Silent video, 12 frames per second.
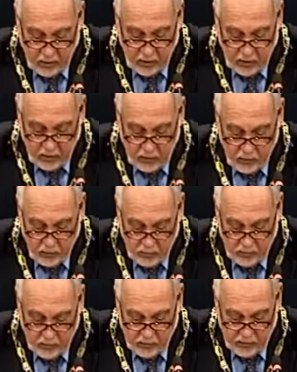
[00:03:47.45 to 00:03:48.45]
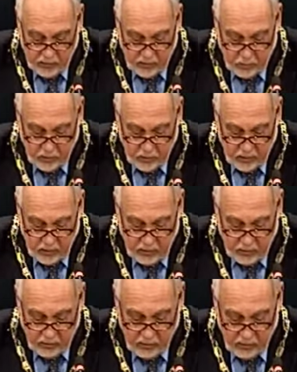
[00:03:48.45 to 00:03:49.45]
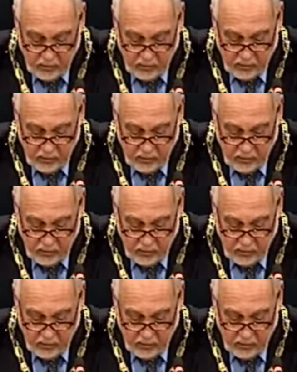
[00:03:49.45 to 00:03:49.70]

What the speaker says: not to proceed with the introduction